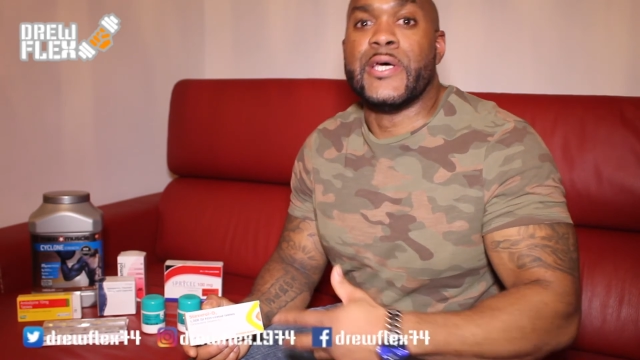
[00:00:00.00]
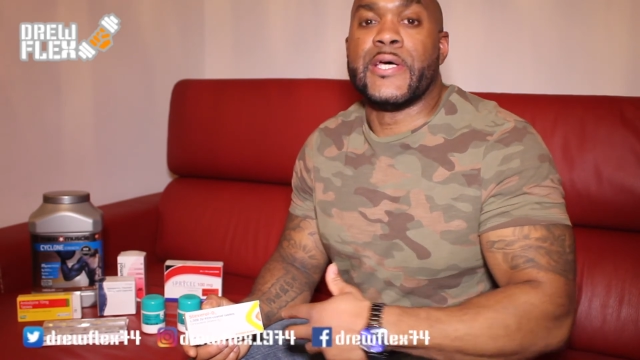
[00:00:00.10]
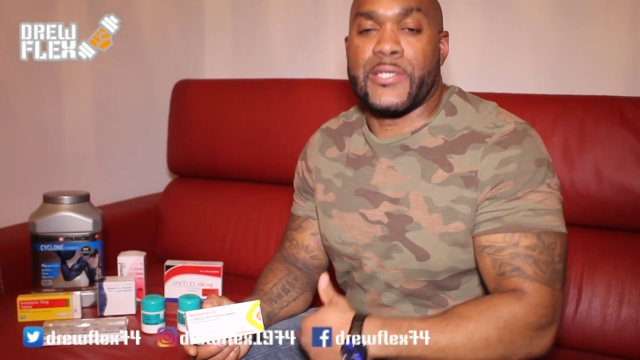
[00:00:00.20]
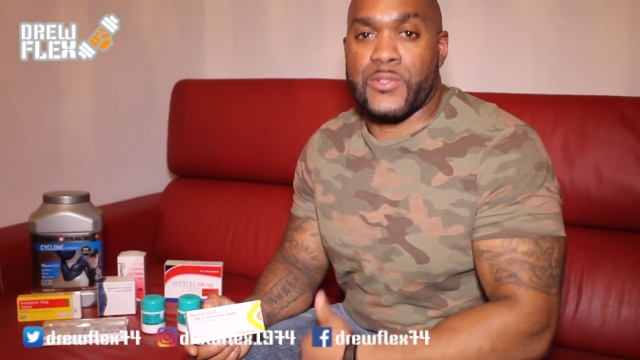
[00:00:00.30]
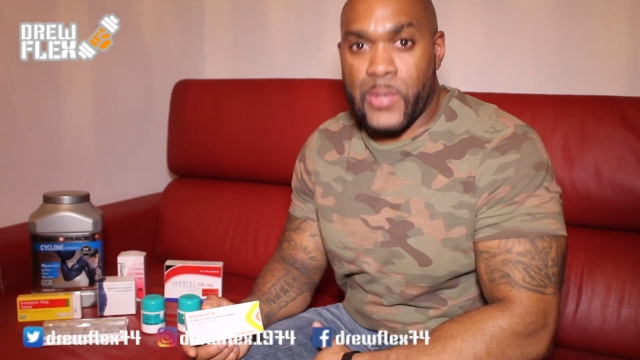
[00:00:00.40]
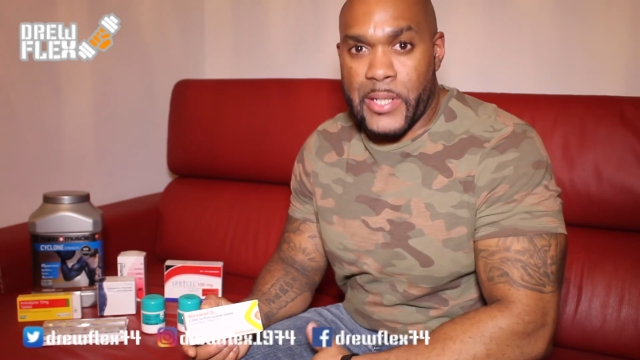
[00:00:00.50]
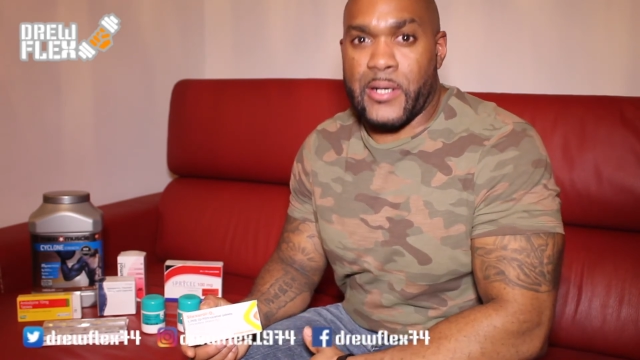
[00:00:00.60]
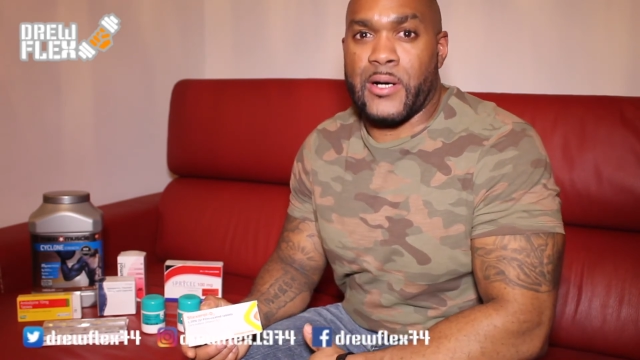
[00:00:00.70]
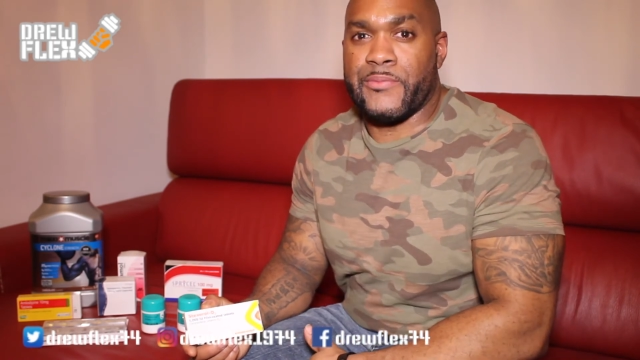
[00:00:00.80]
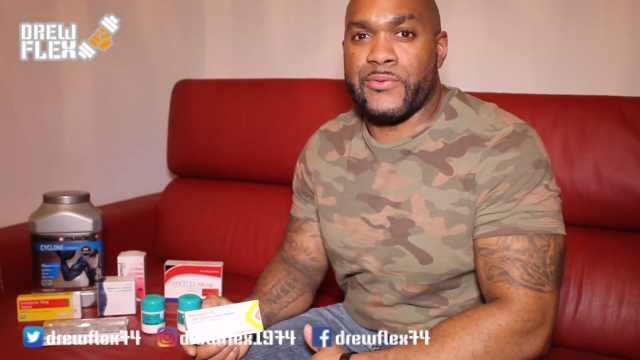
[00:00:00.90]
is quite
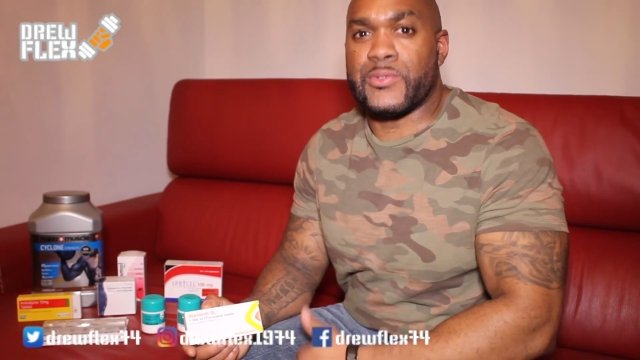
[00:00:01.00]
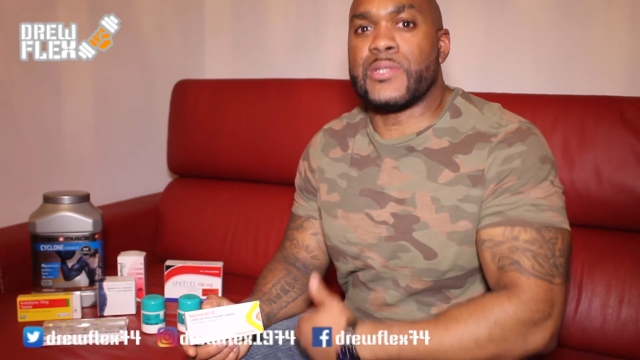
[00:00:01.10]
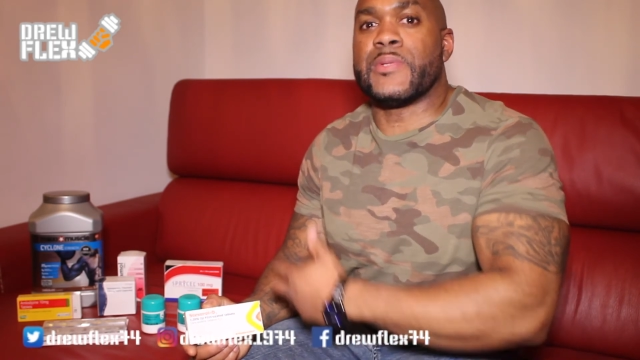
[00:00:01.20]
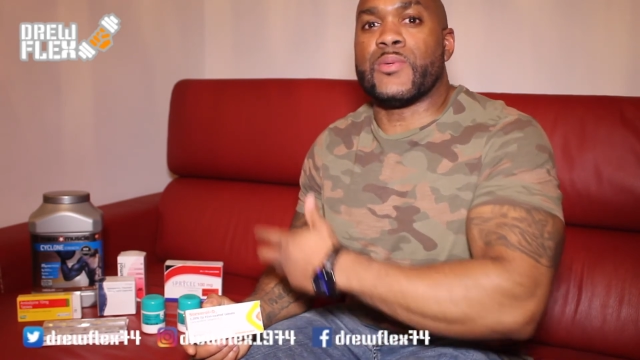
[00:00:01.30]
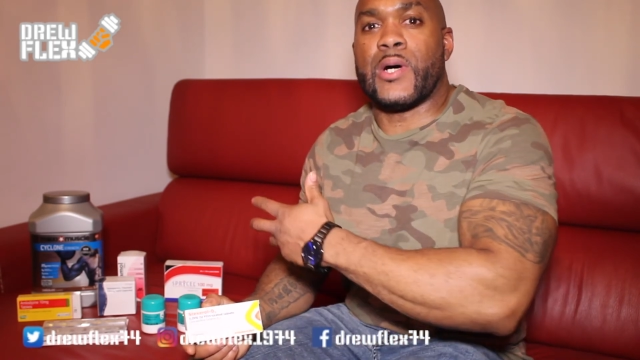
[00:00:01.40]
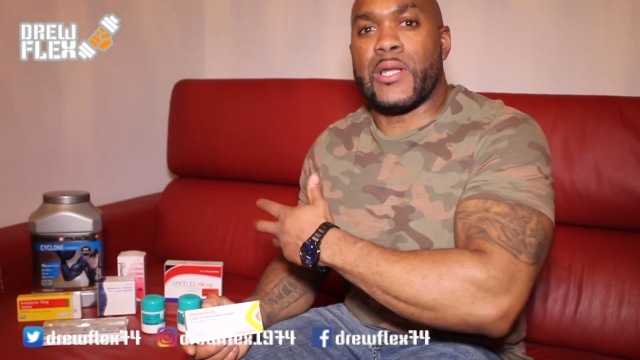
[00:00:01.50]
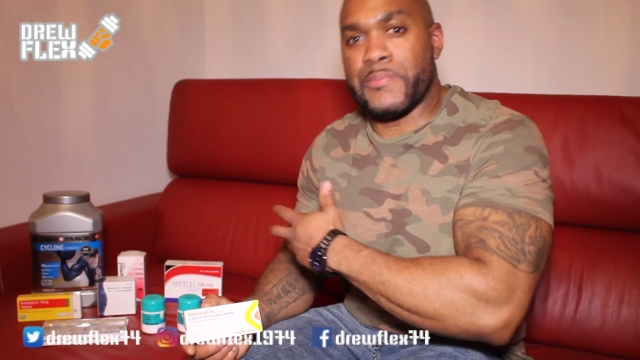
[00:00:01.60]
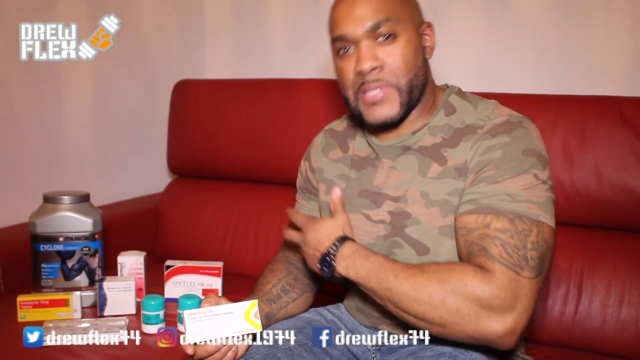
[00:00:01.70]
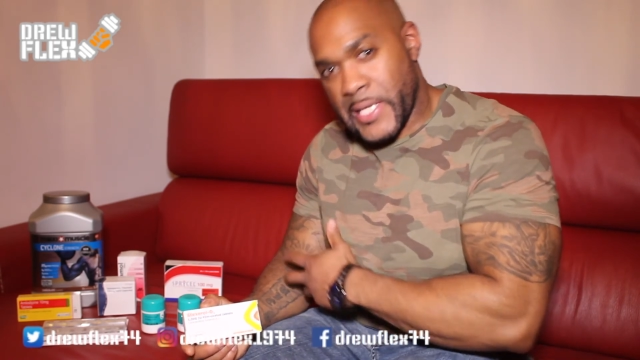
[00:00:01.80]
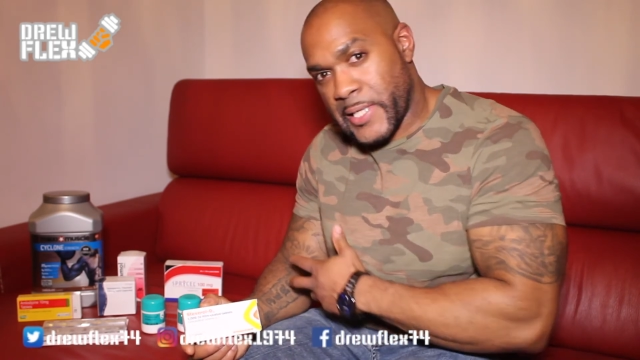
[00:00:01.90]
harmful to me while I'm
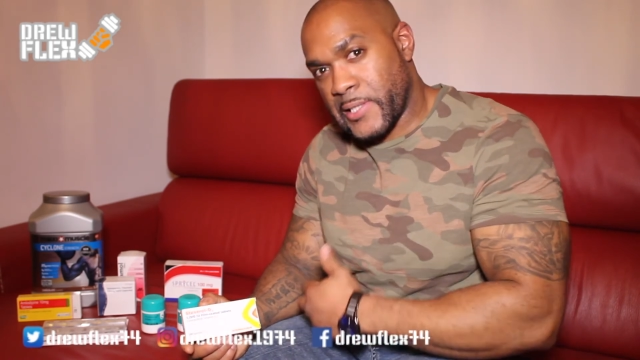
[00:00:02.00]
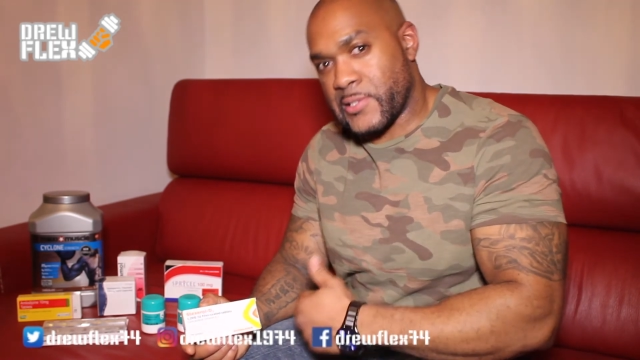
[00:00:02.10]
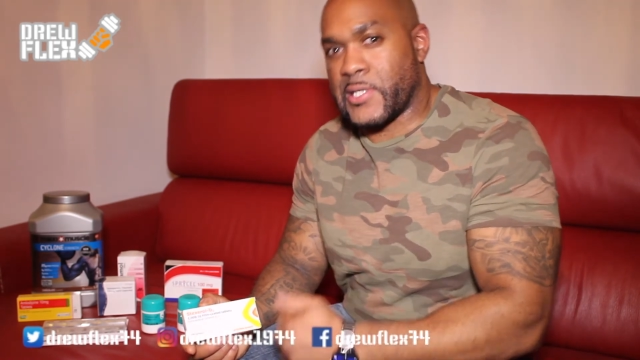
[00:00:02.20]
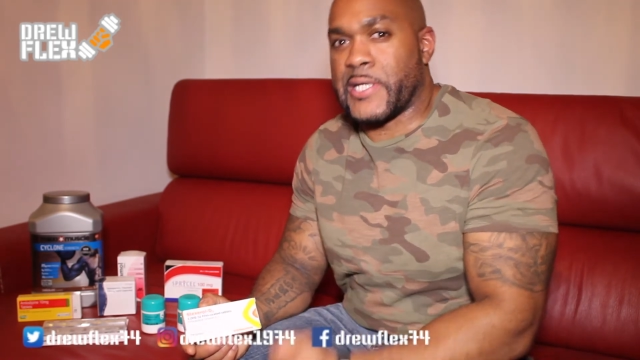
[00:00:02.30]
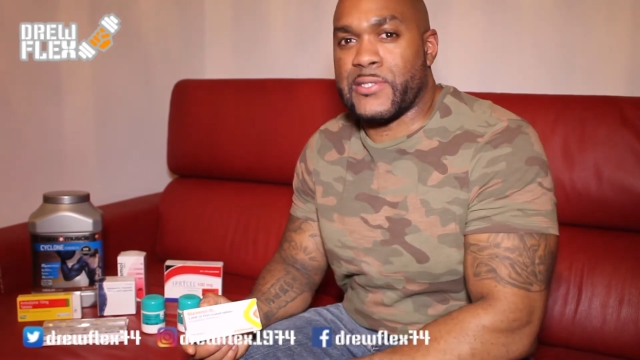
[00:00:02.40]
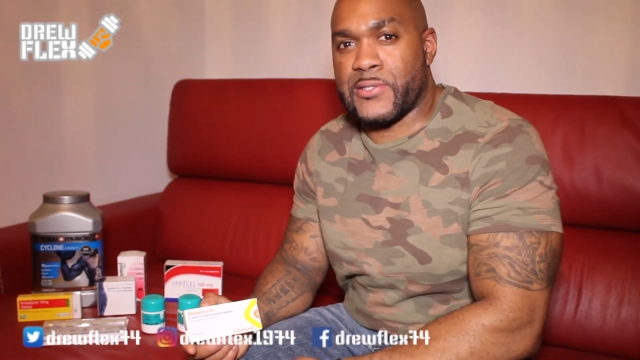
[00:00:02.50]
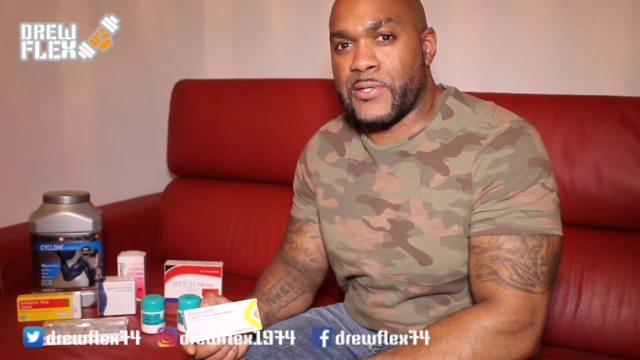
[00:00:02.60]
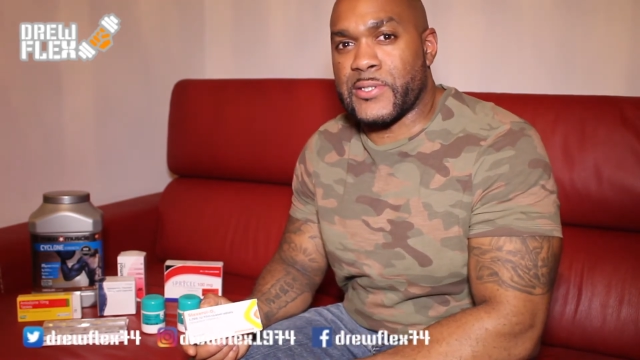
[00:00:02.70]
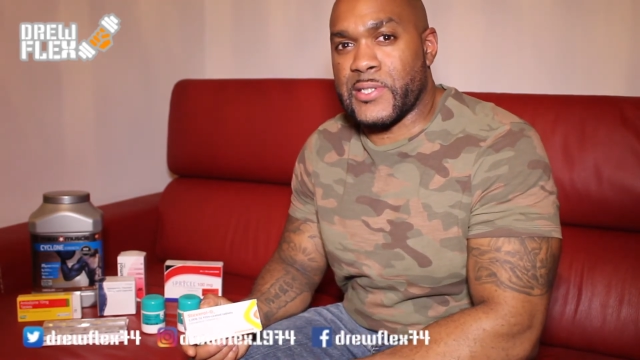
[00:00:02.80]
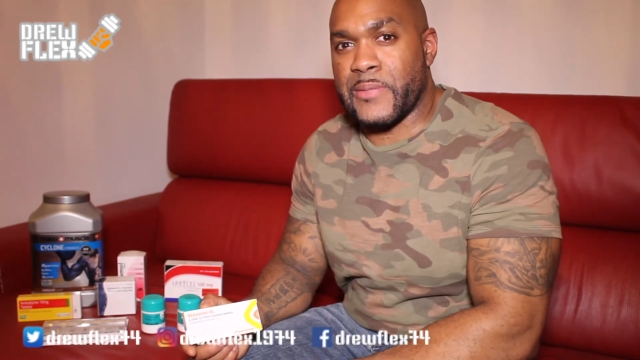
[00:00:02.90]
taking
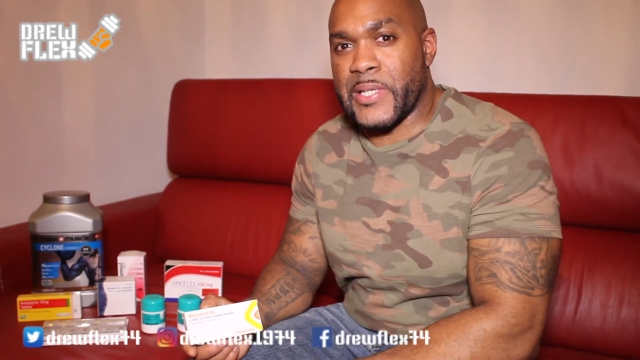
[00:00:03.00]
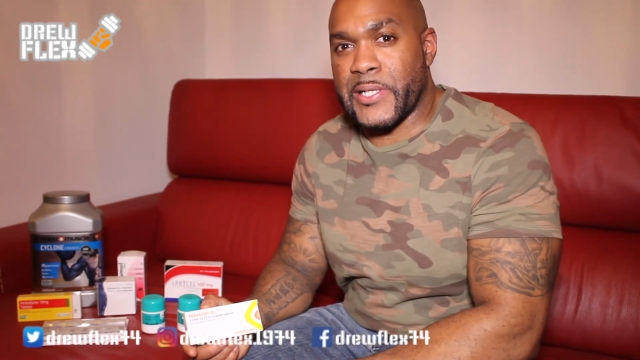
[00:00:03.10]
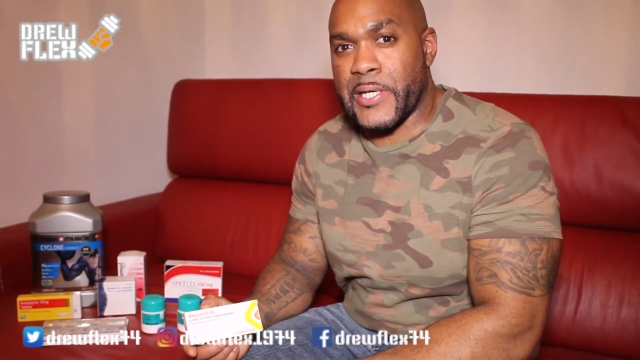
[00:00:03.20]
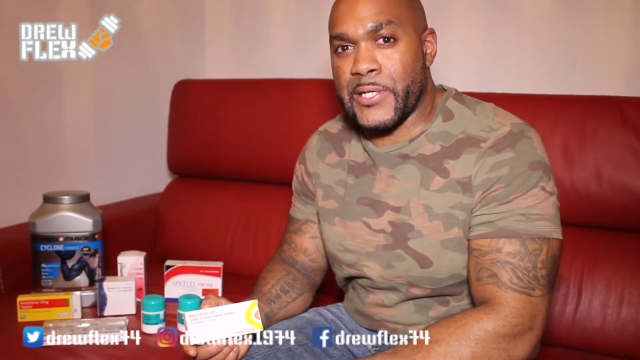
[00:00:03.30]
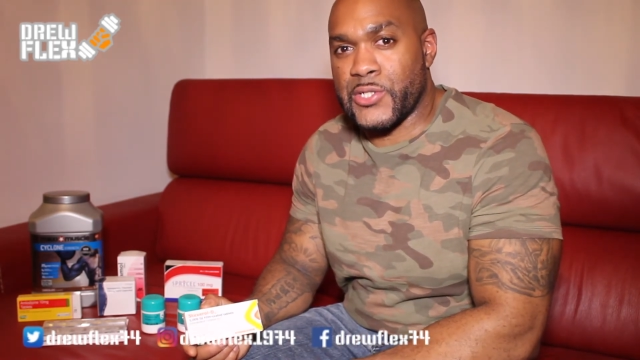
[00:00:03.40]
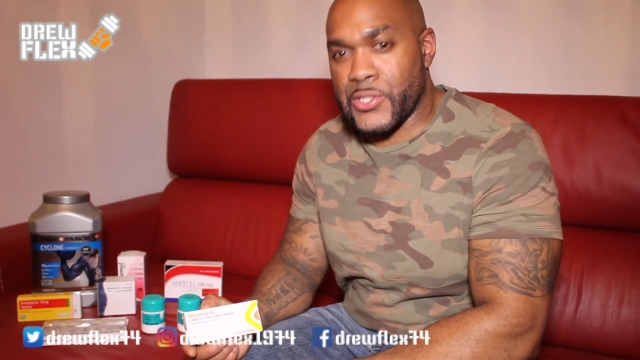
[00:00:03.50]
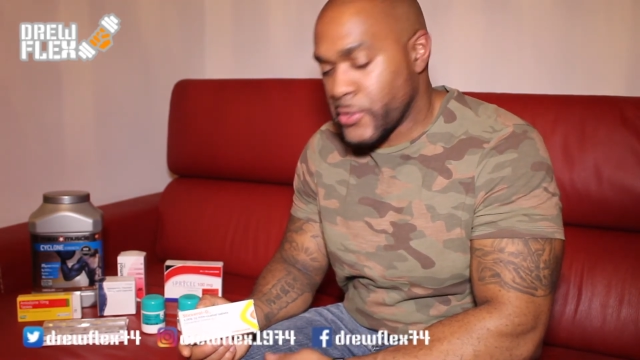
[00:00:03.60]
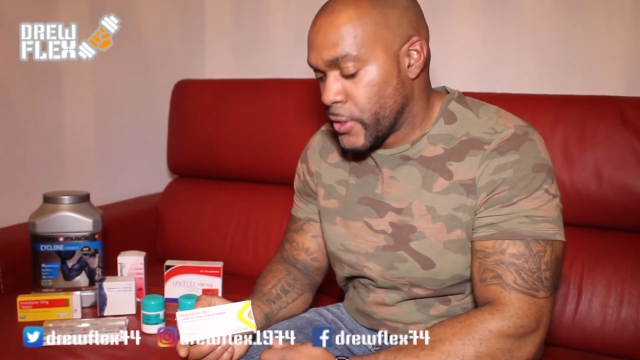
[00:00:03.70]
cytotoxic medication.